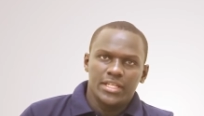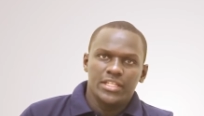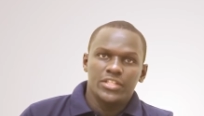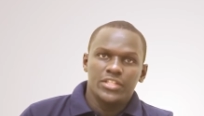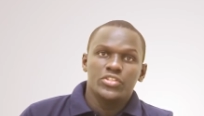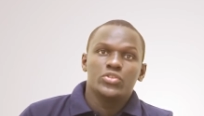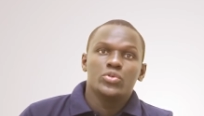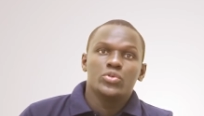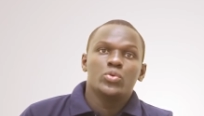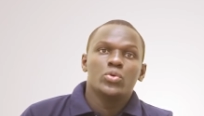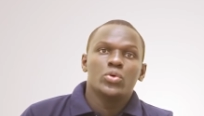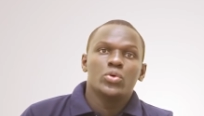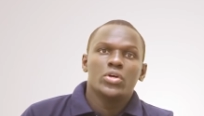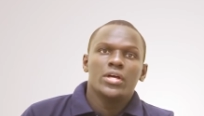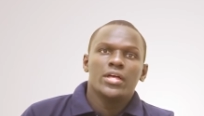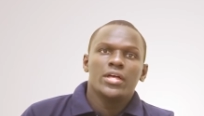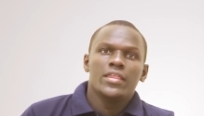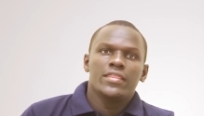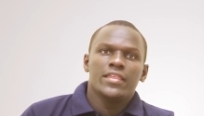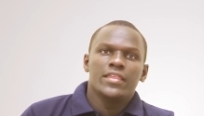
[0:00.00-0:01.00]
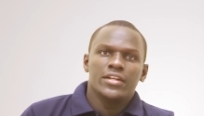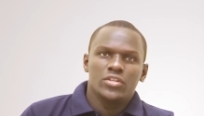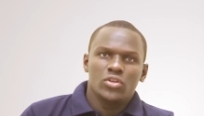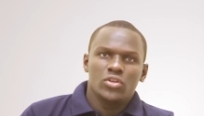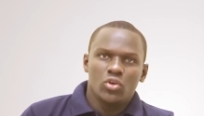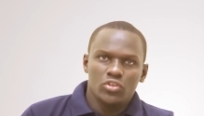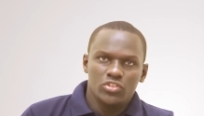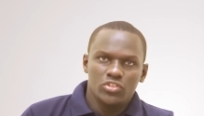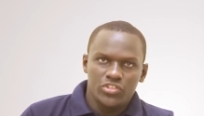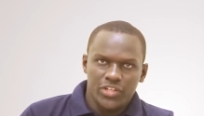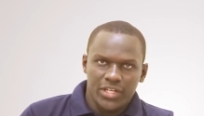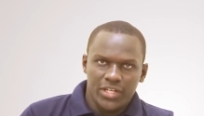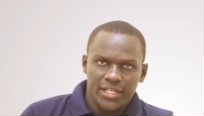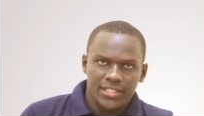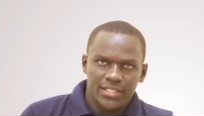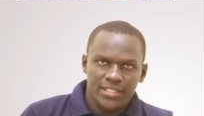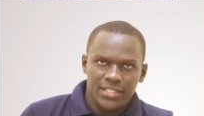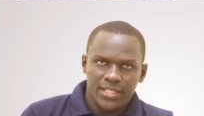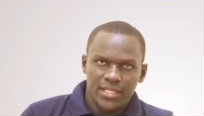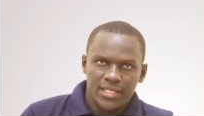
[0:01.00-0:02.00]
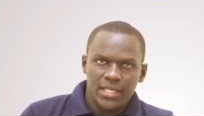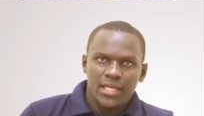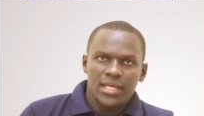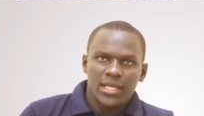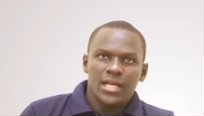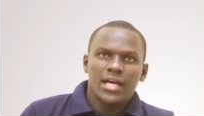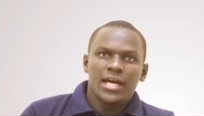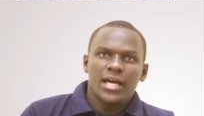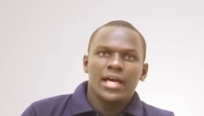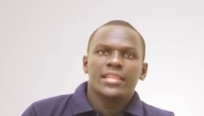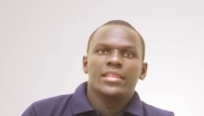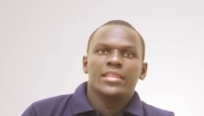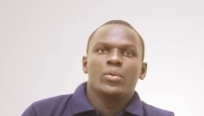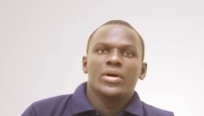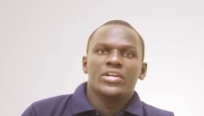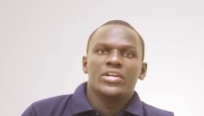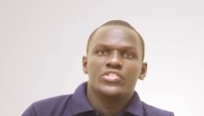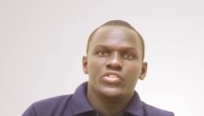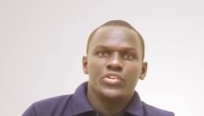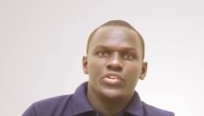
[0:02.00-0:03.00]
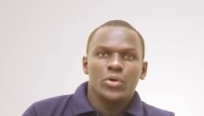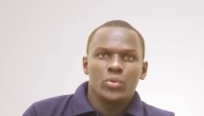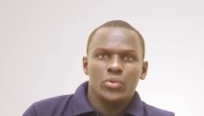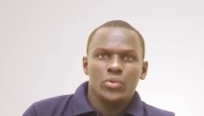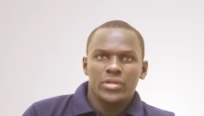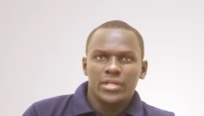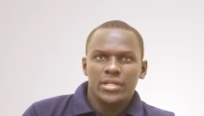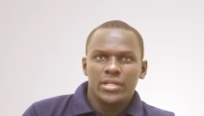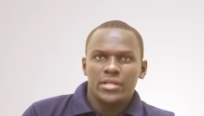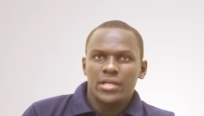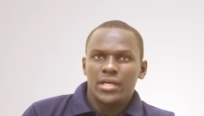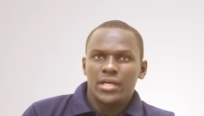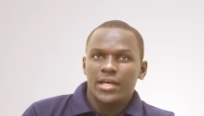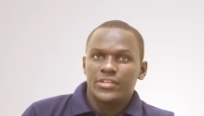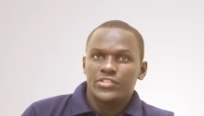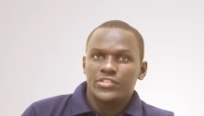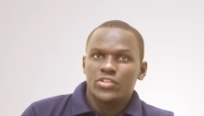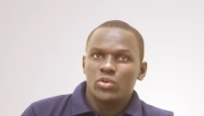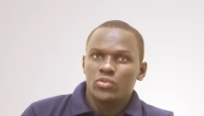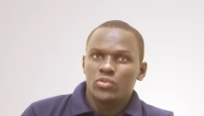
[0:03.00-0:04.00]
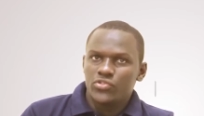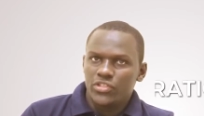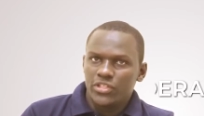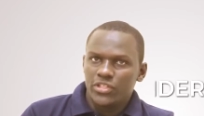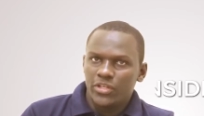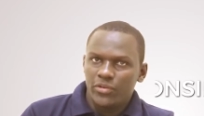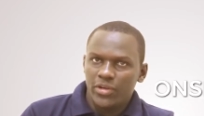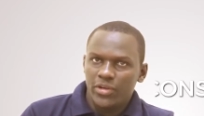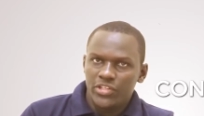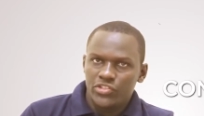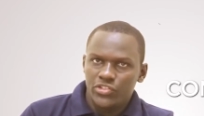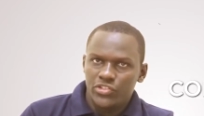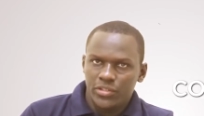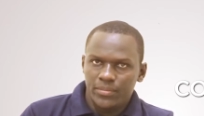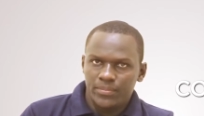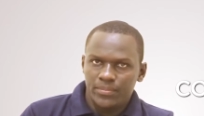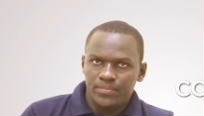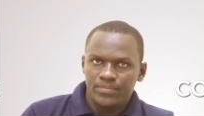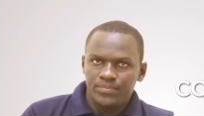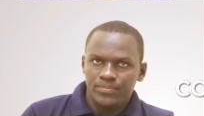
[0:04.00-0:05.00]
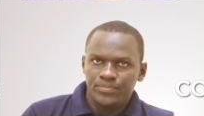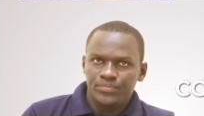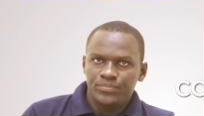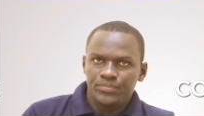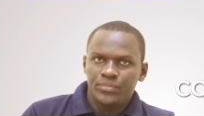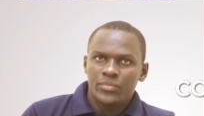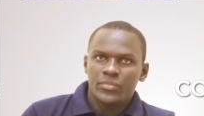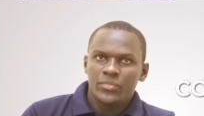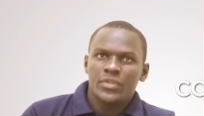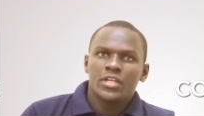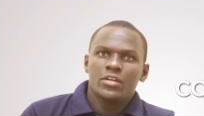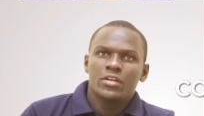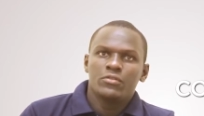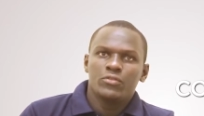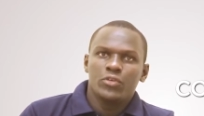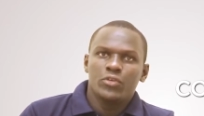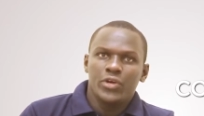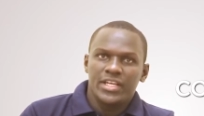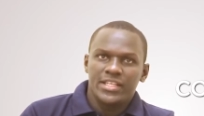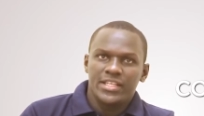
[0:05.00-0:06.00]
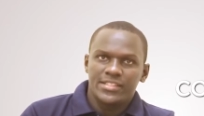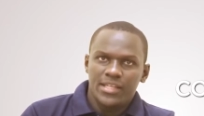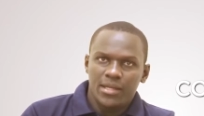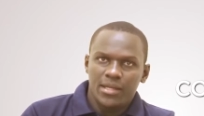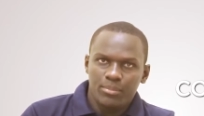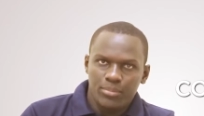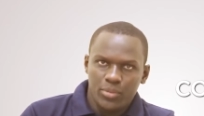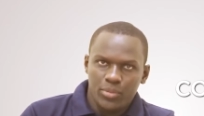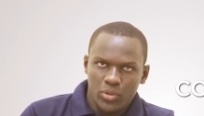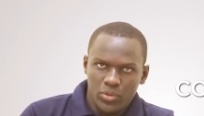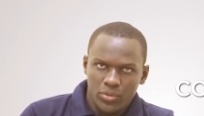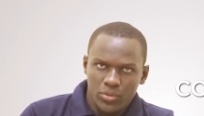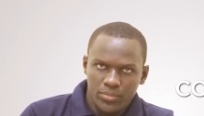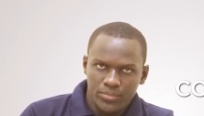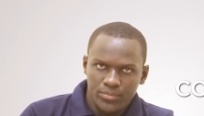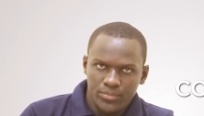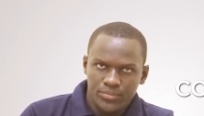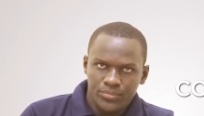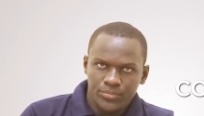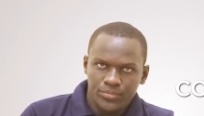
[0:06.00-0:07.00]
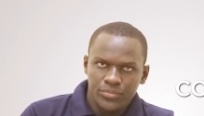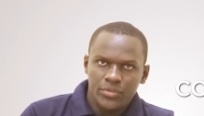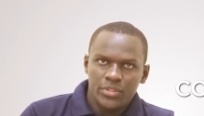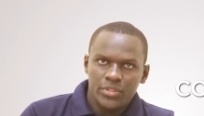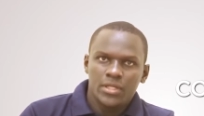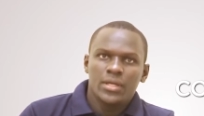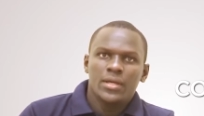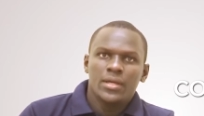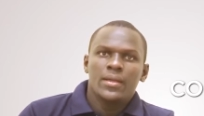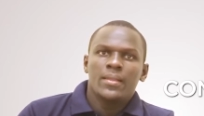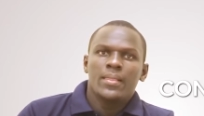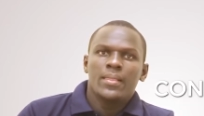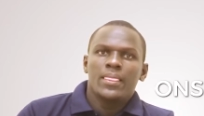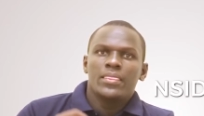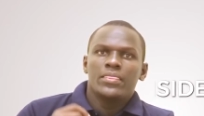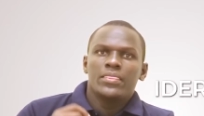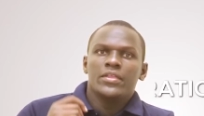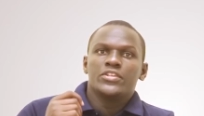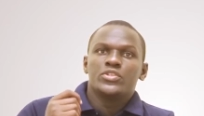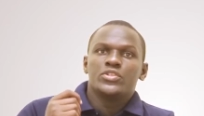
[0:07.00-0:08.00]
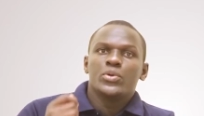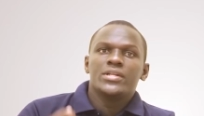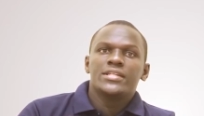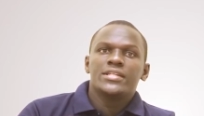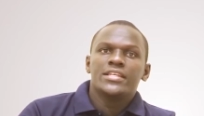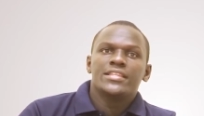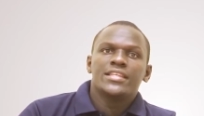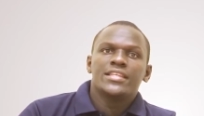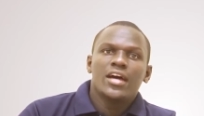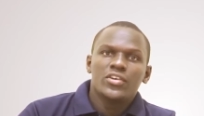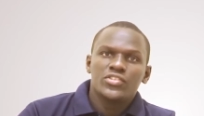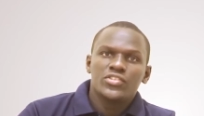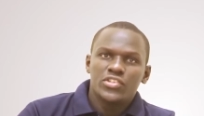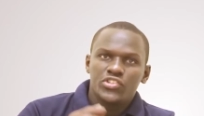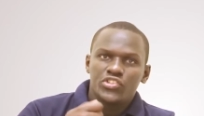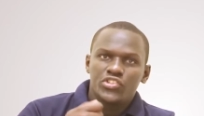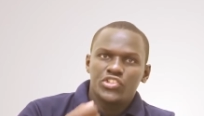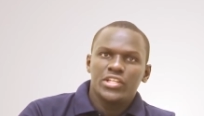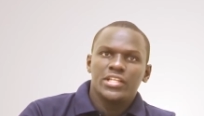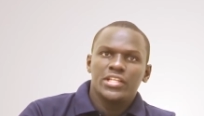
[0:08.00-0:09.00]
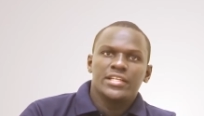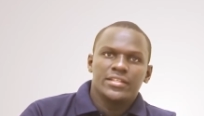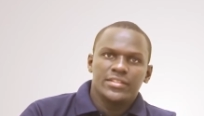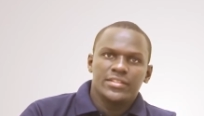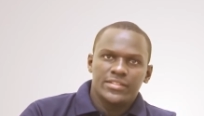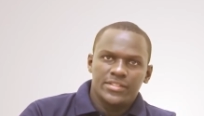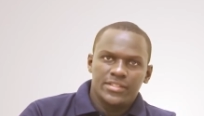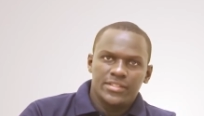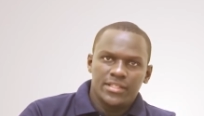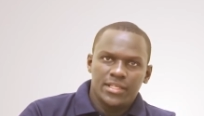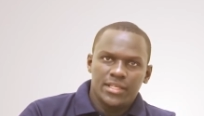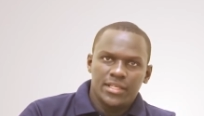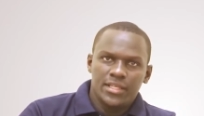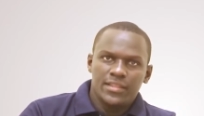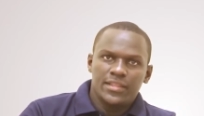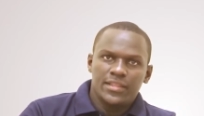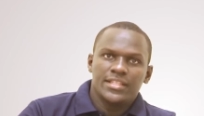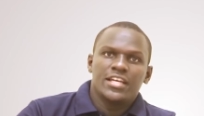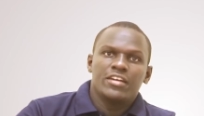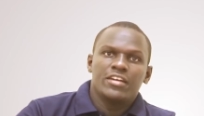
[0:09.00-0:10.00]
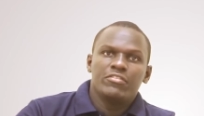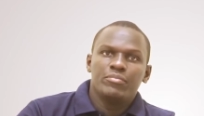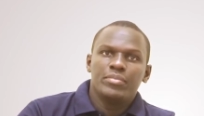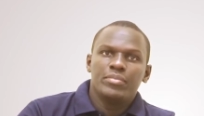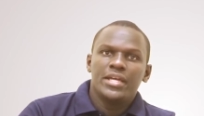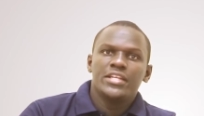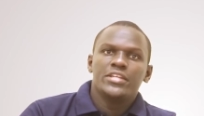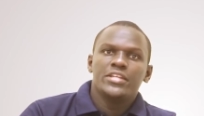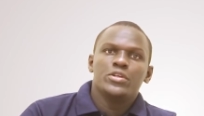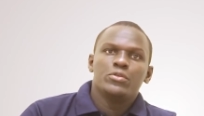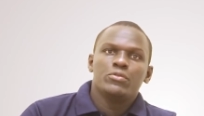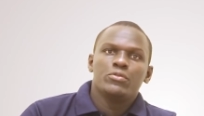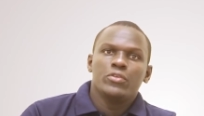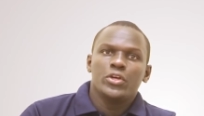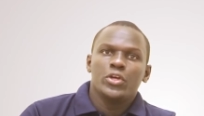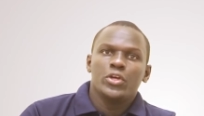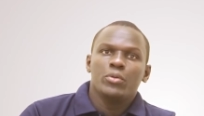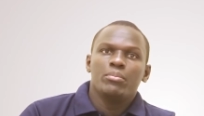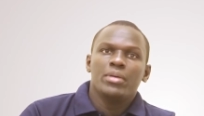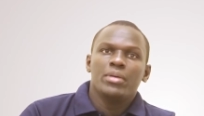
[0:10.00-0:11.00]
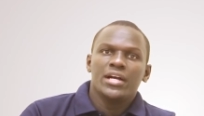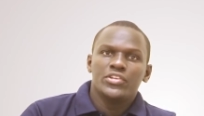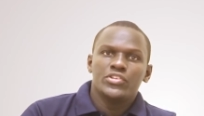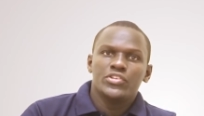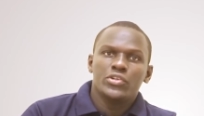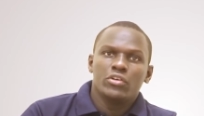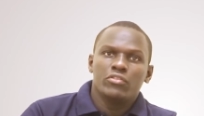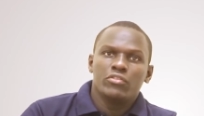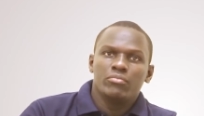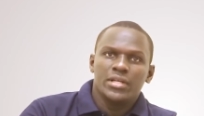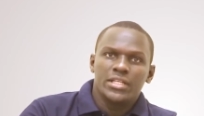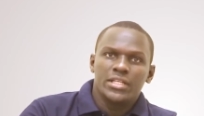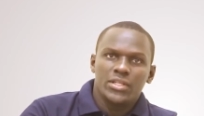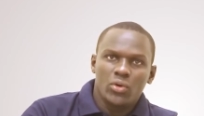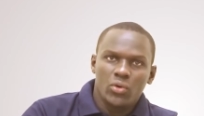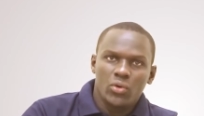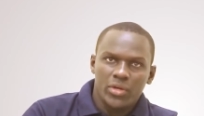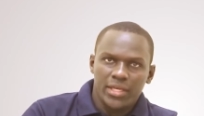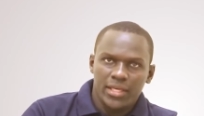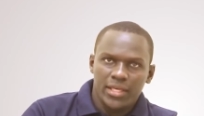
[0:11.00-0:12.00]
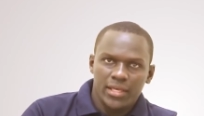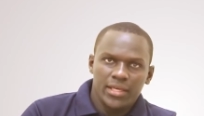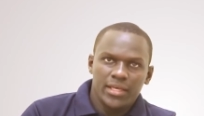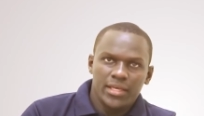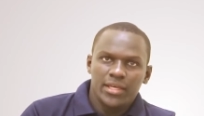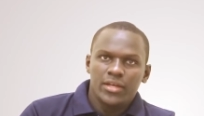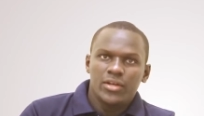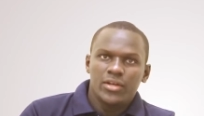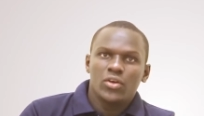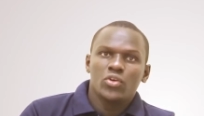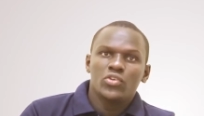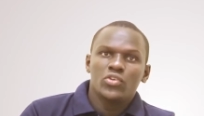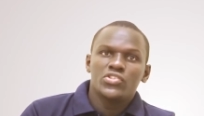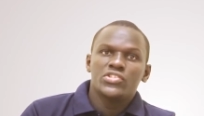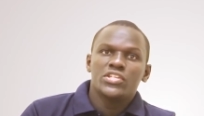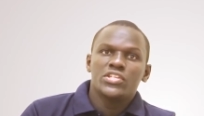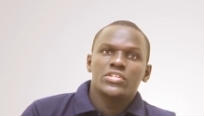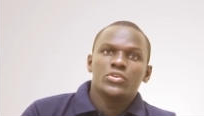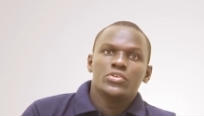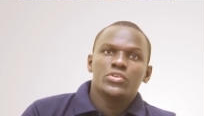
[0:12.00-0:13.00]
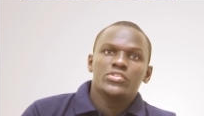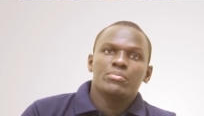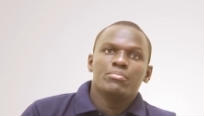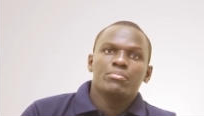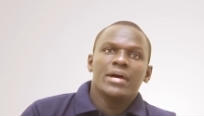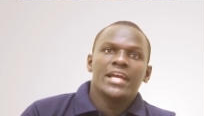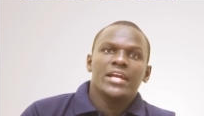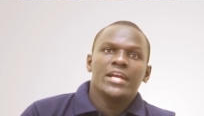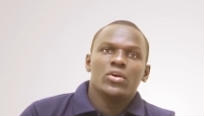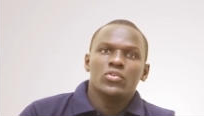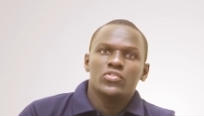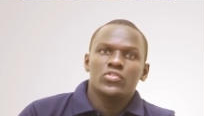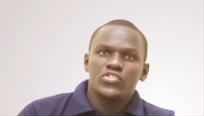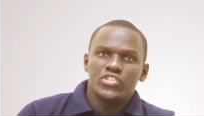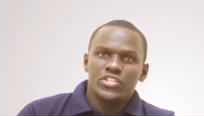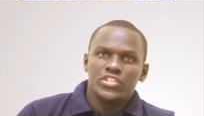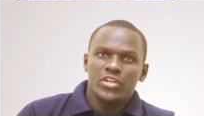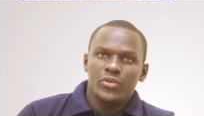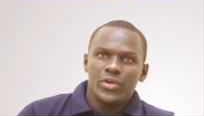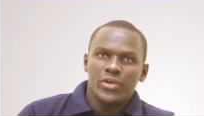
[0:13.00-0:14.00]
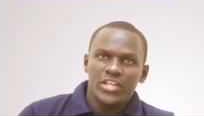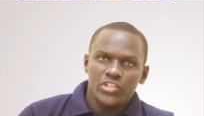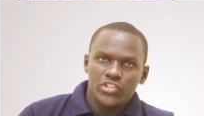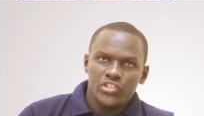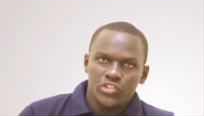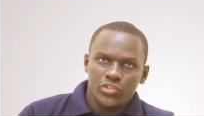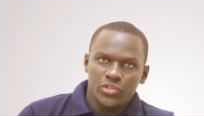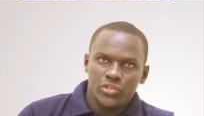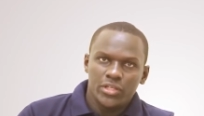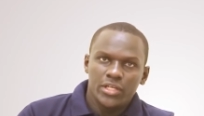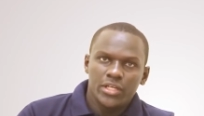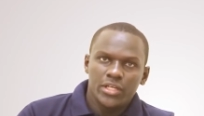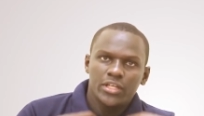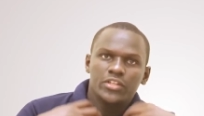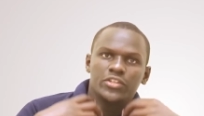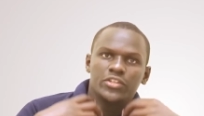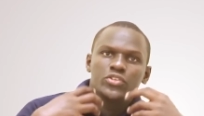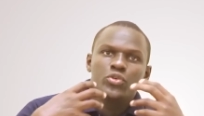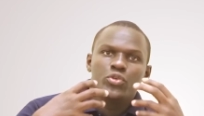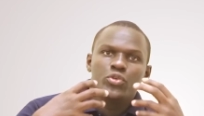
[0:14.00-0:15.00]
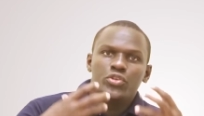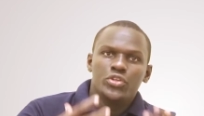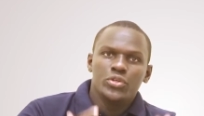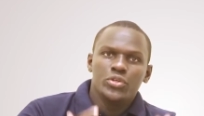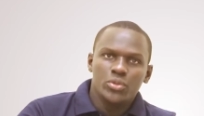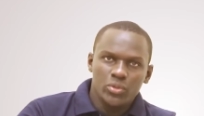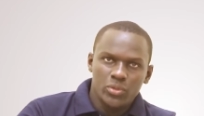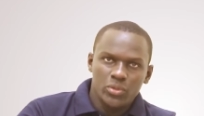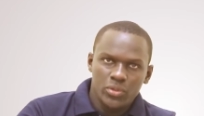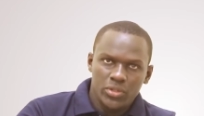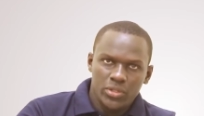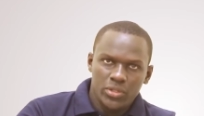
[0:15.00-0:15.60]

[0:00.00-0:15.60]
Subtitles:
into that contract, otherwise known as consideration. For example, the 20,000 shillings that I've paid you for your bunch of matoke constitutes my consideration to you,